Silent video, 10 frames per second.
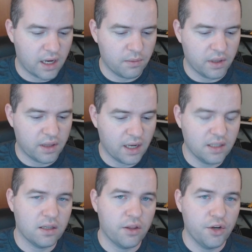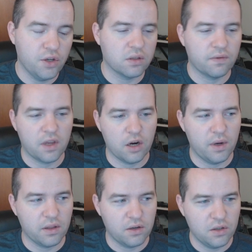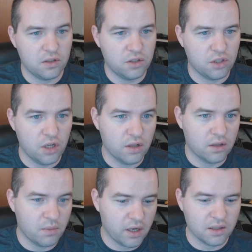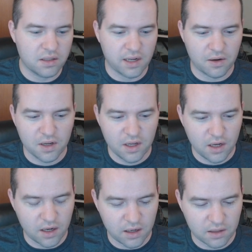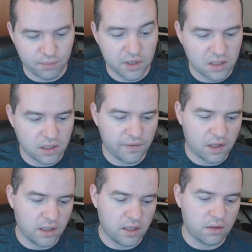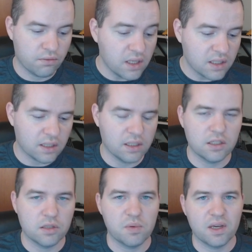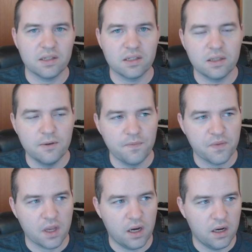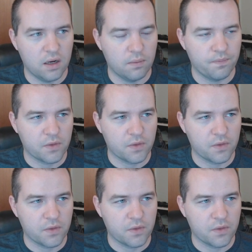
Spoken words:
but that is in the news. If you care about the news, you should know that the market's down pretty significantly. The reason is because, the